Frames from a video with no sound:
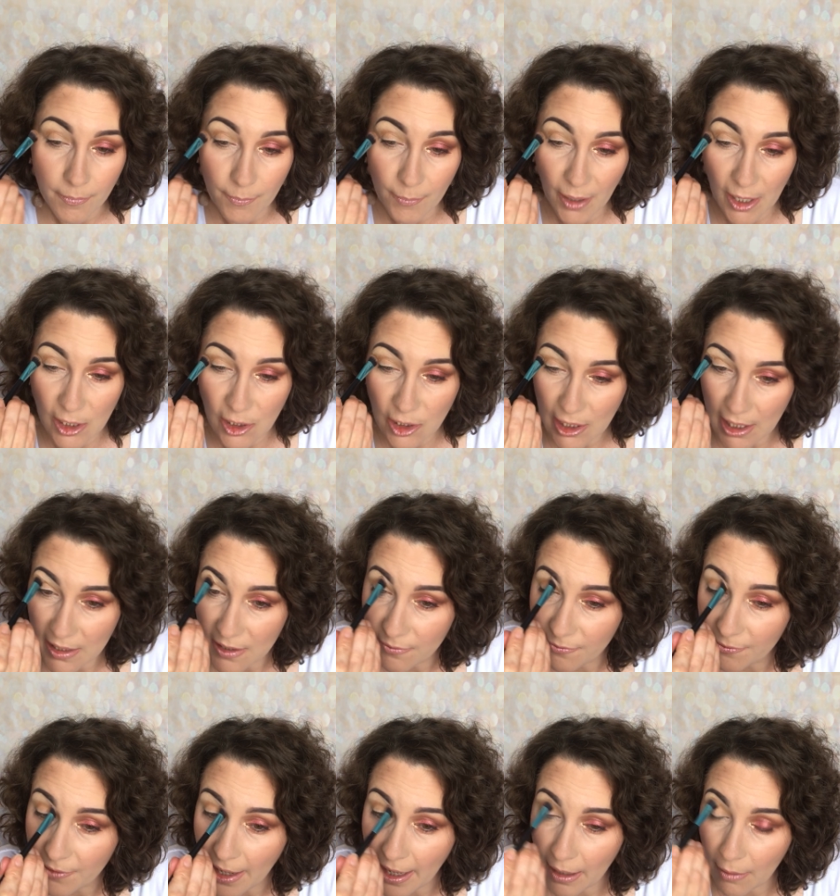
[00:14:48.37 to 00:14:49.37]
But I just
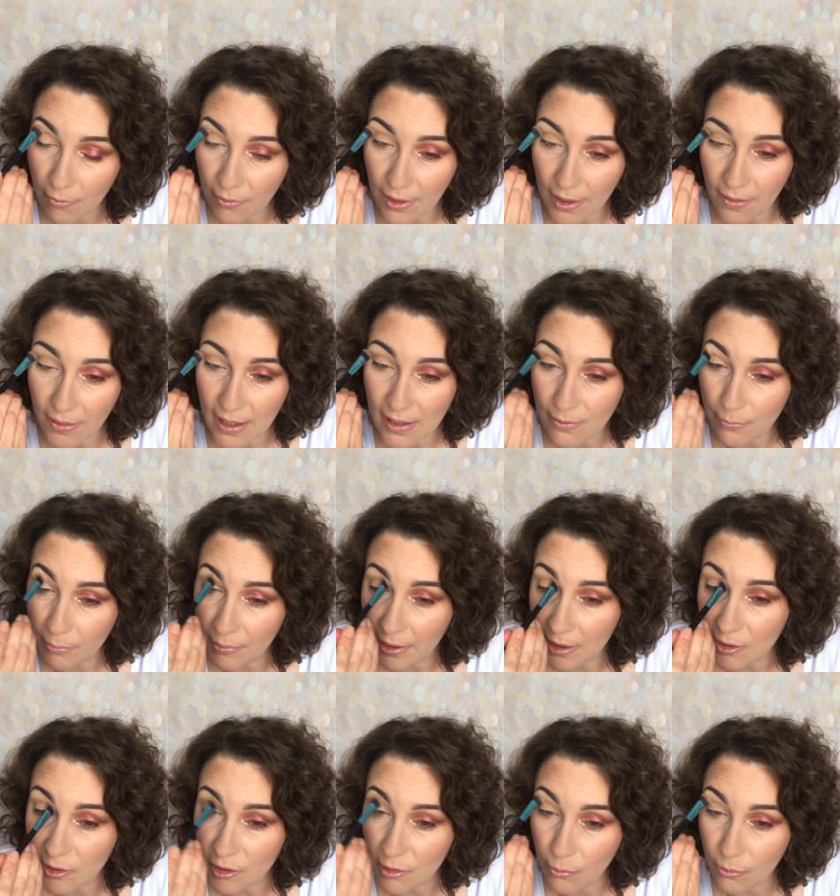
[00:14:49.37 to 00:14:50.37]
found that this
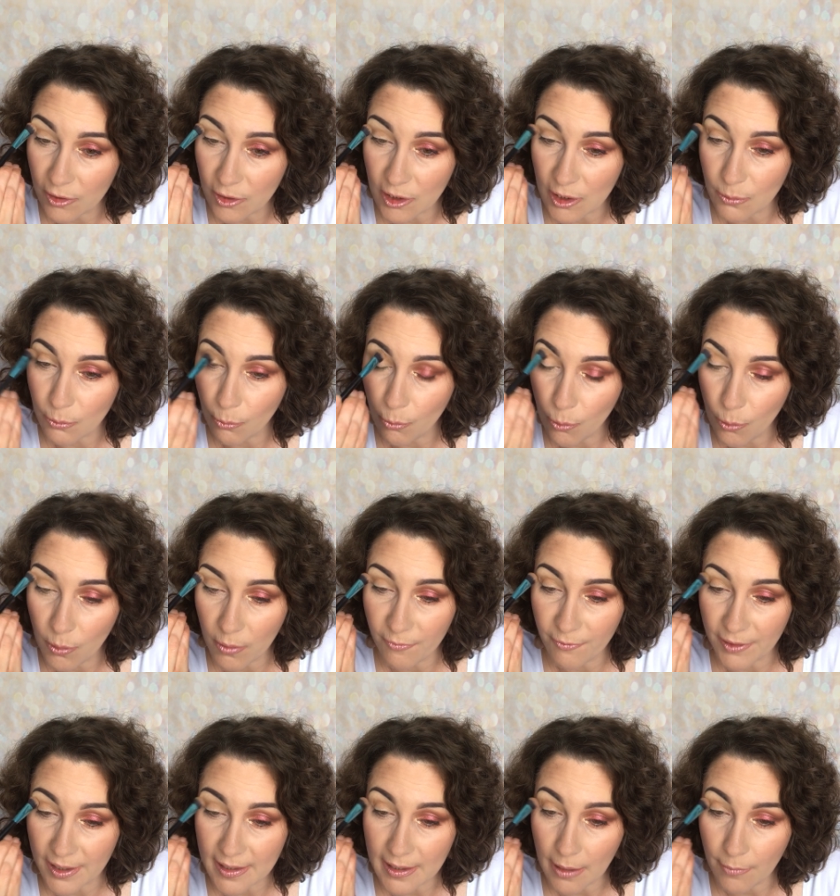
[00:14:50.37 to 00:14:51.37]
brush would just,
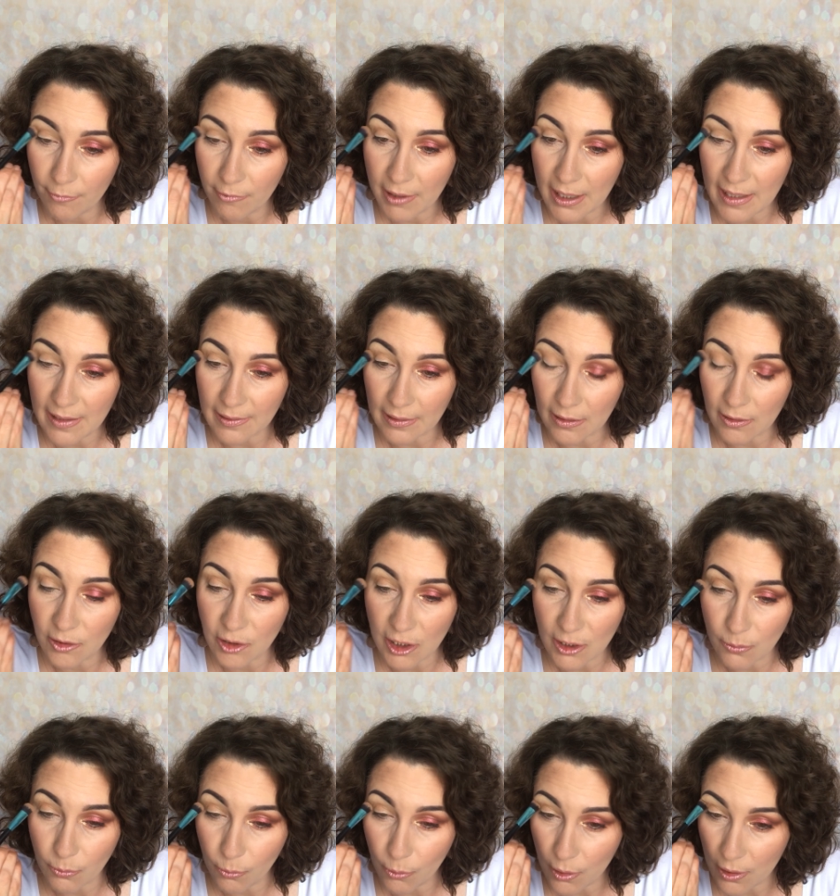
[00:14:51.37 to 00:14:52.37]
for some reason,
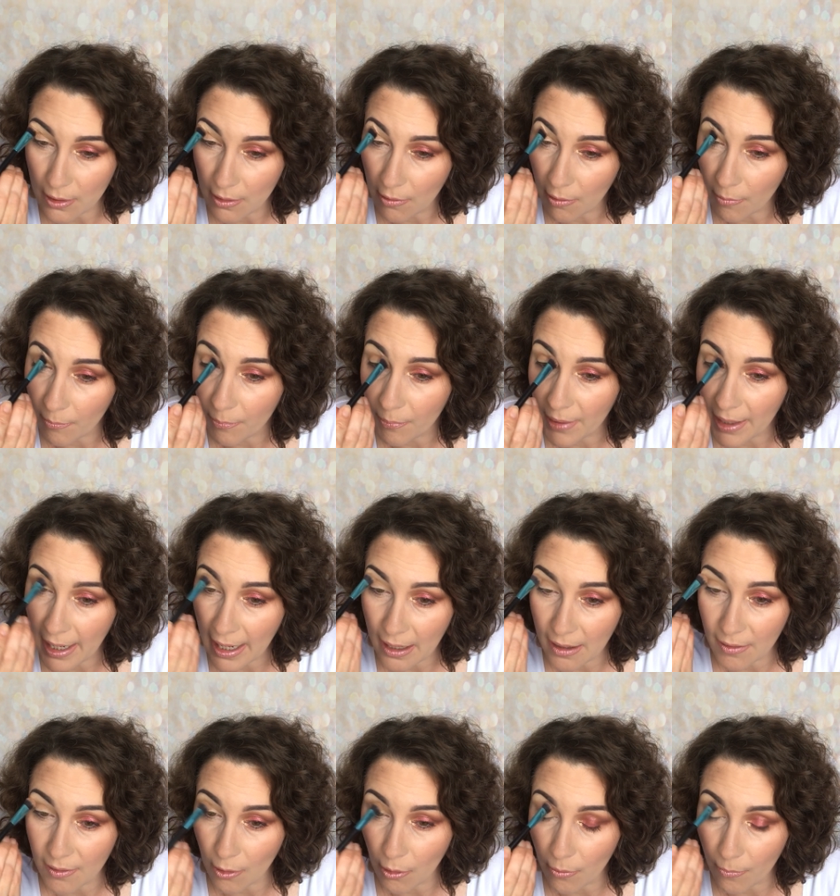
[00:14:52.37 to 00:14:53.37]
just would not
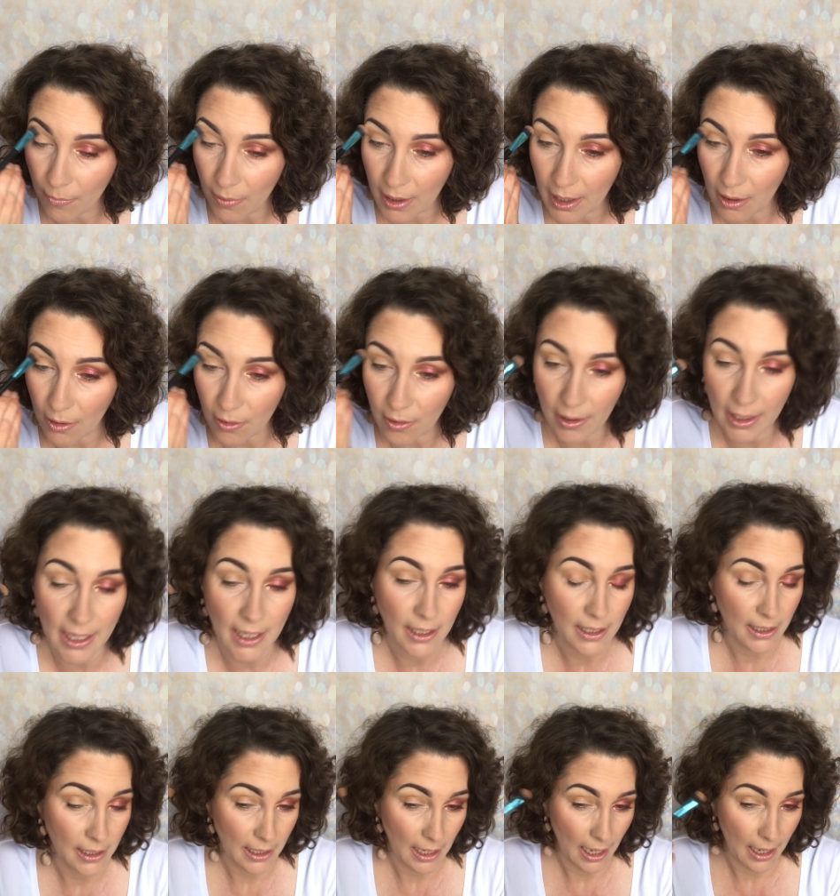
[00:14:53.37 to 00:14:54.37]
blend on my eye
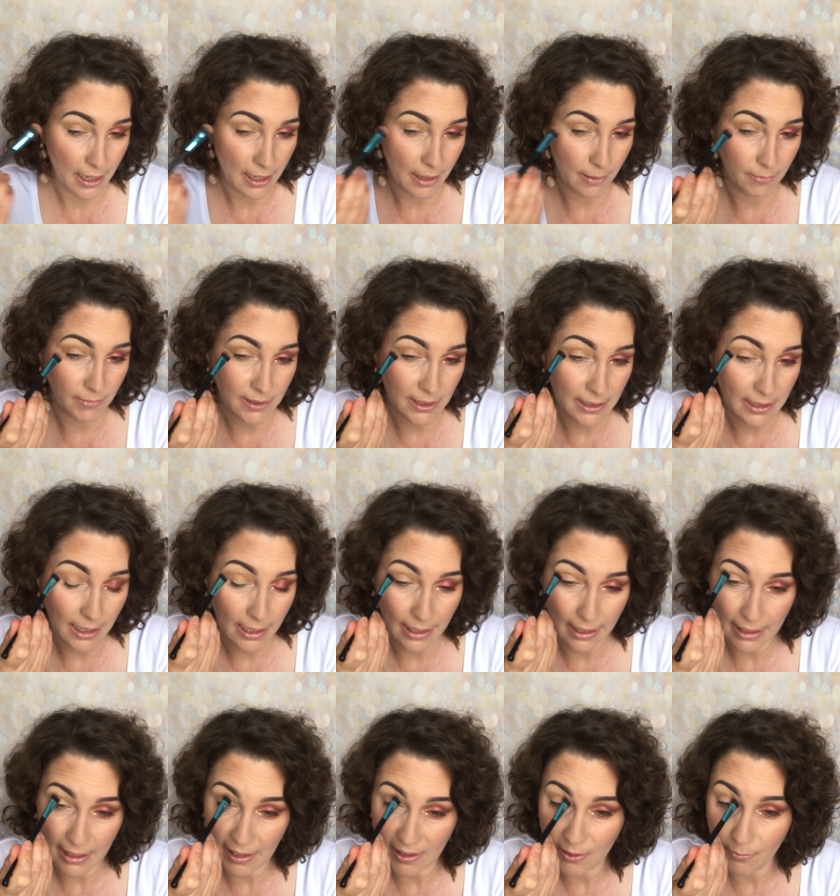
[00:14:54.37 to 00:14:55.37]
um,
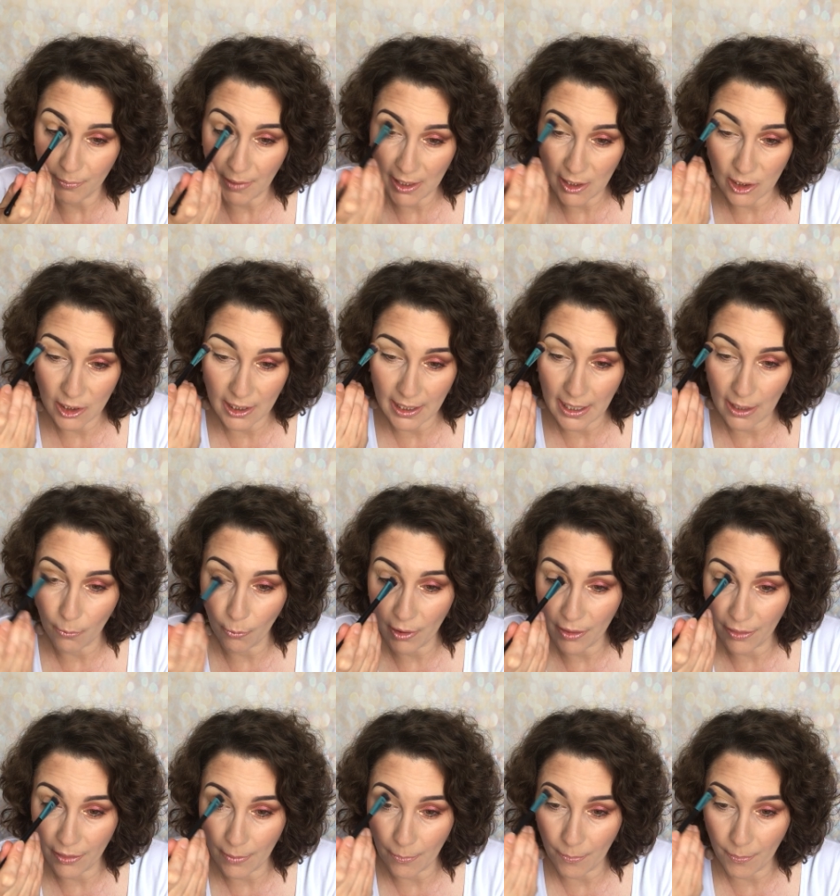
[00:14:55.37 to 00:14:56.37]
today, especially
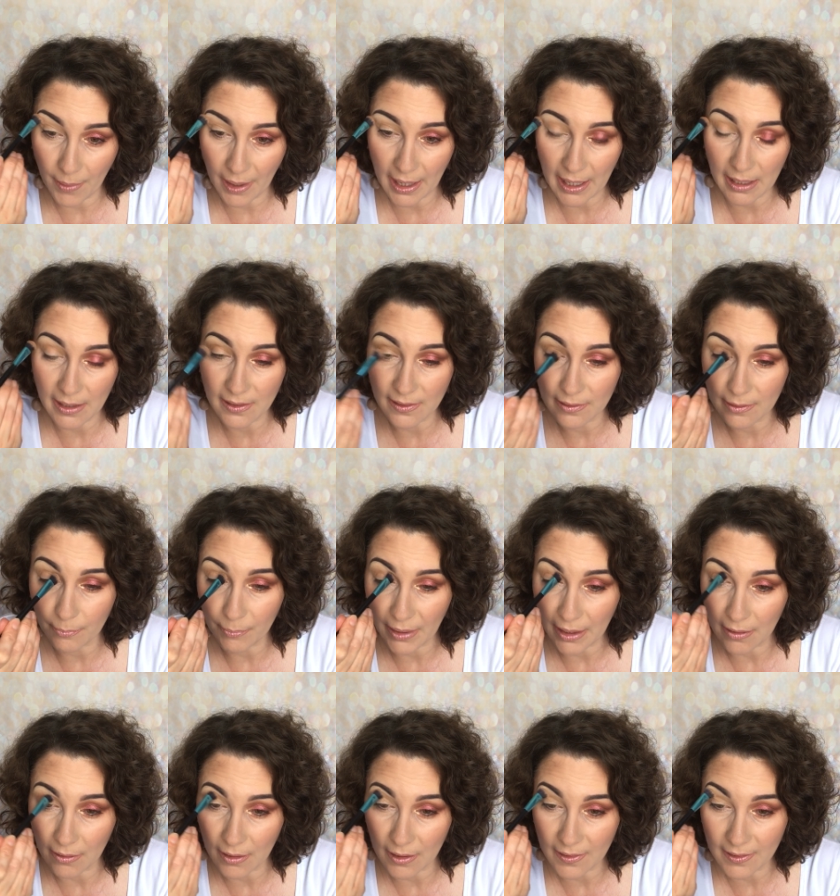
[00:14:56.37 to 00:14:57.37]
with the base,
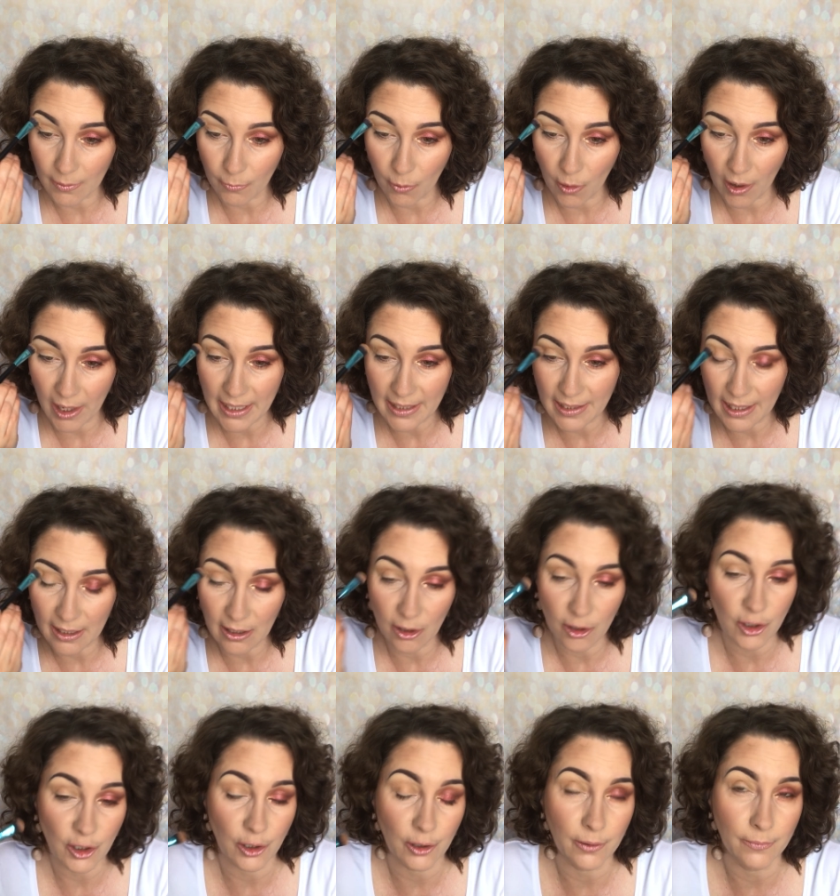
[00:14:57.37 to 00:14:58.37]
because what I
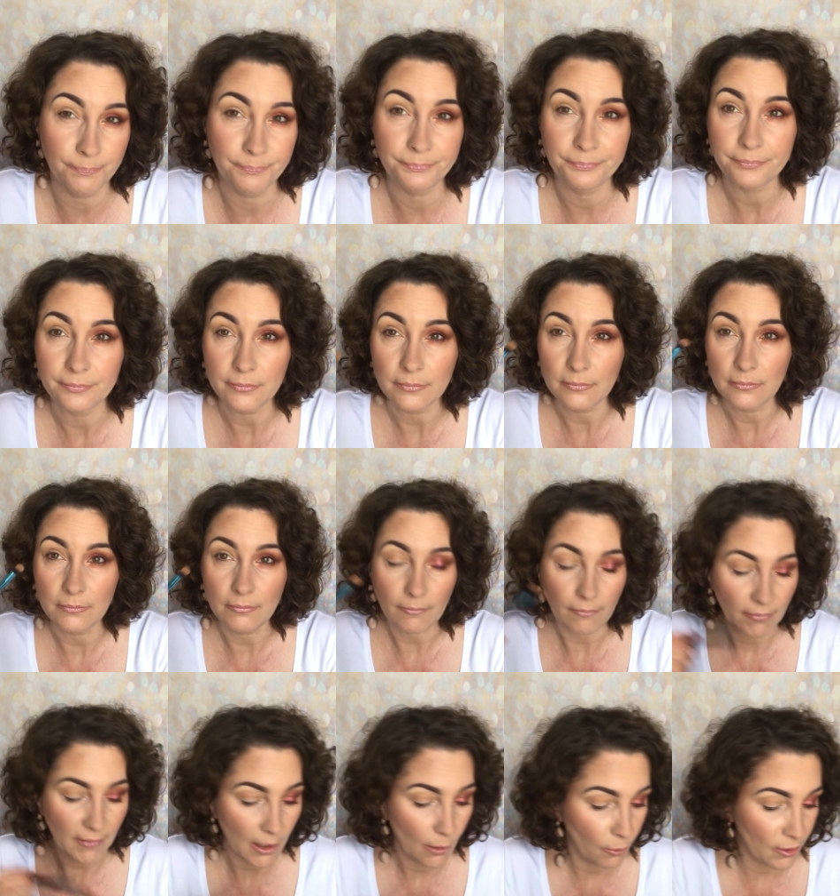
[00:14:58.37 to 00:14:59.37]
didn't do
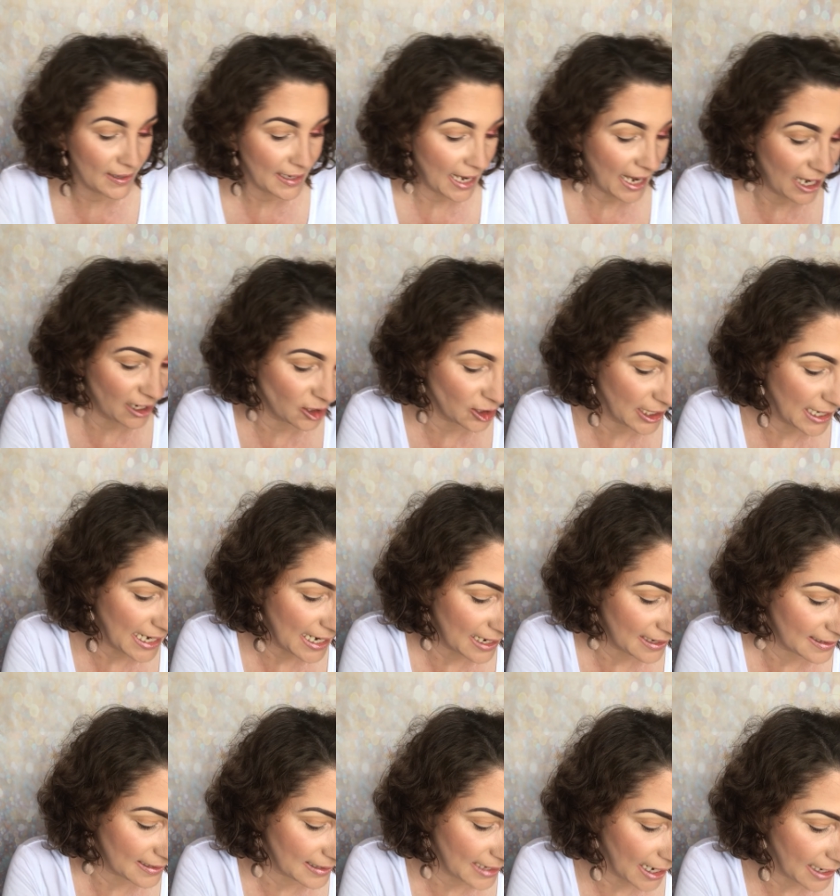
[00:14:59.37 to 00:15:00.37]
was actually
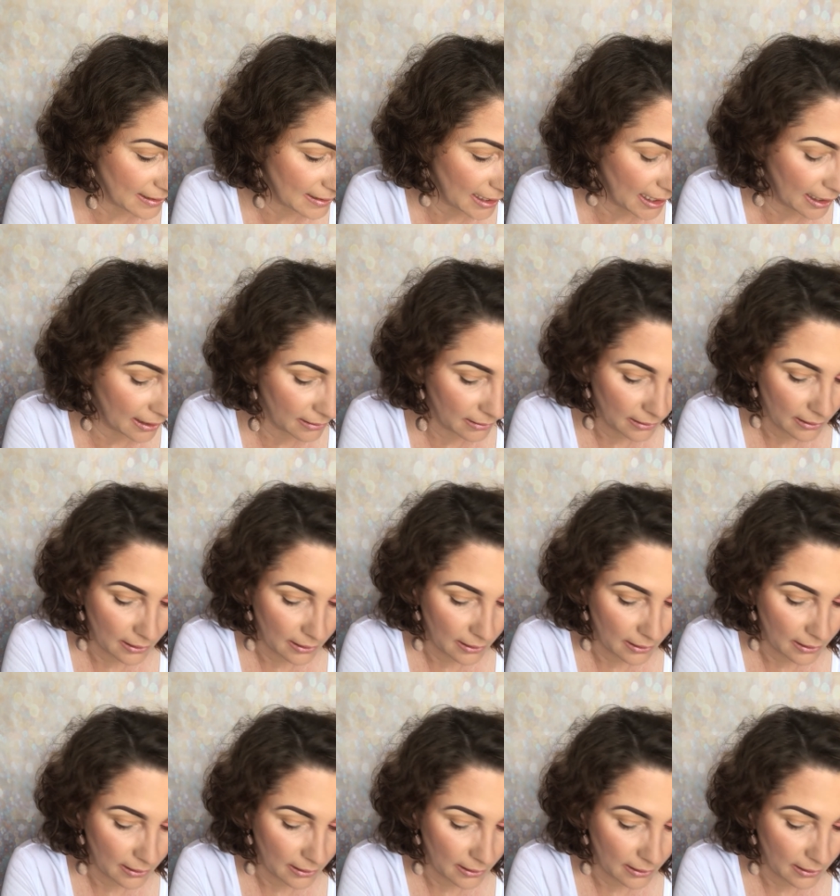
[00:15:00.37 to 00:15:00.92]
set it.